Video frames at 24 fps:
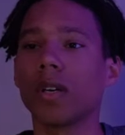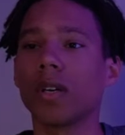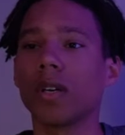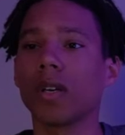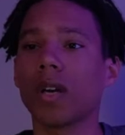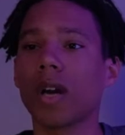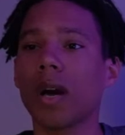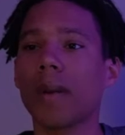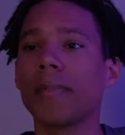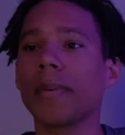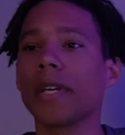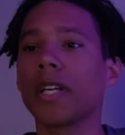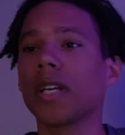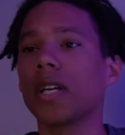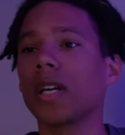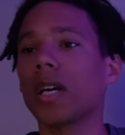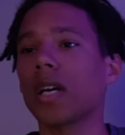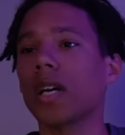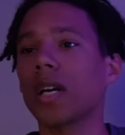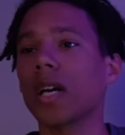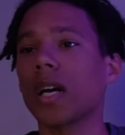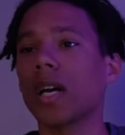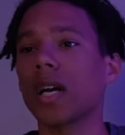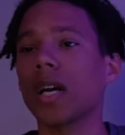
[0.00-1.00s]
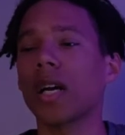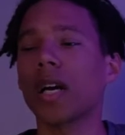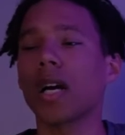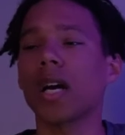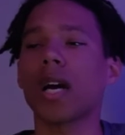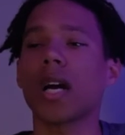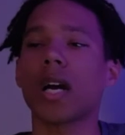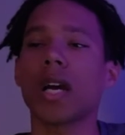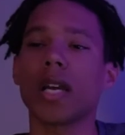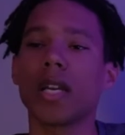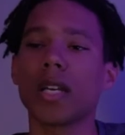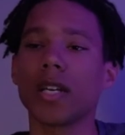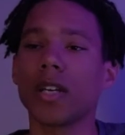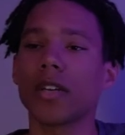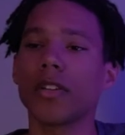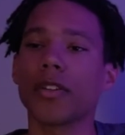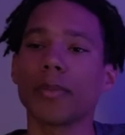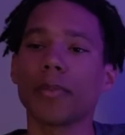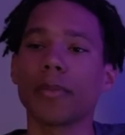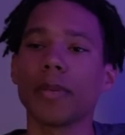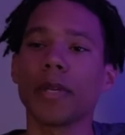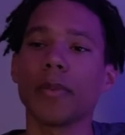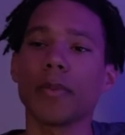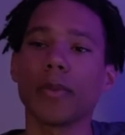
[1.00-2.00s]
I mean, in other
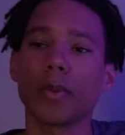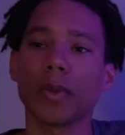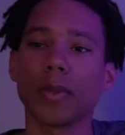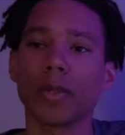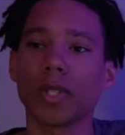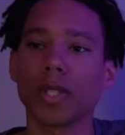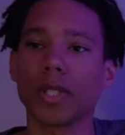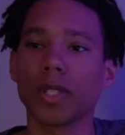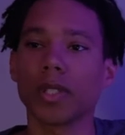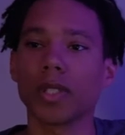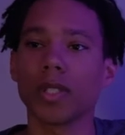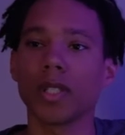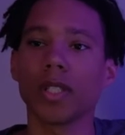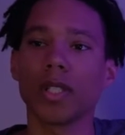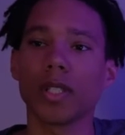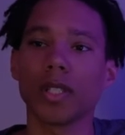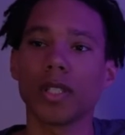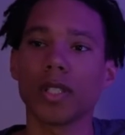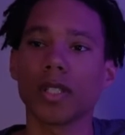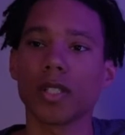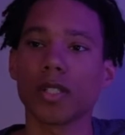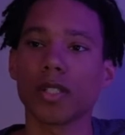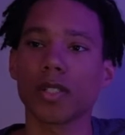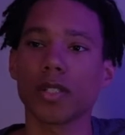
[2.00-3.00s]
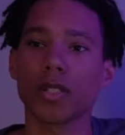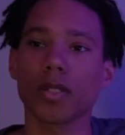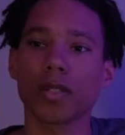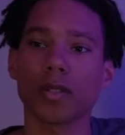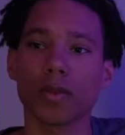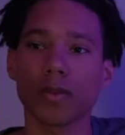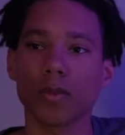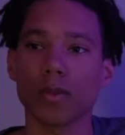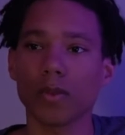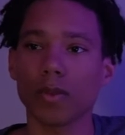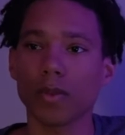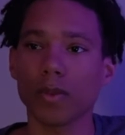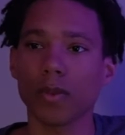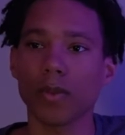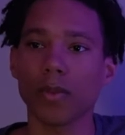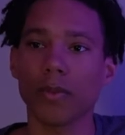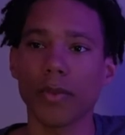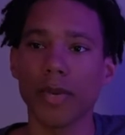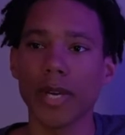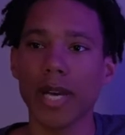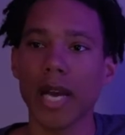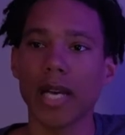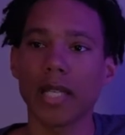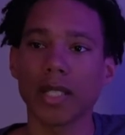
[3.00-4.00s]
people and in this
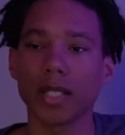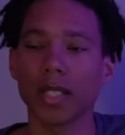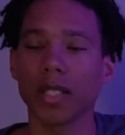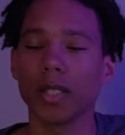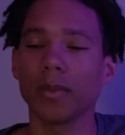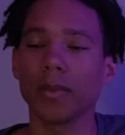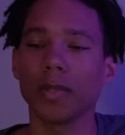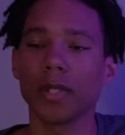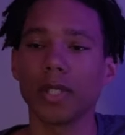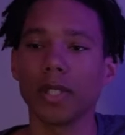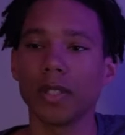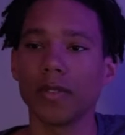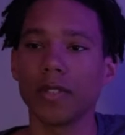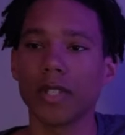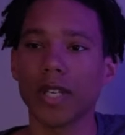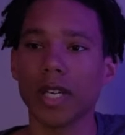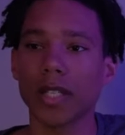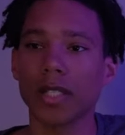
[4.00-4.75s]
reality we live in.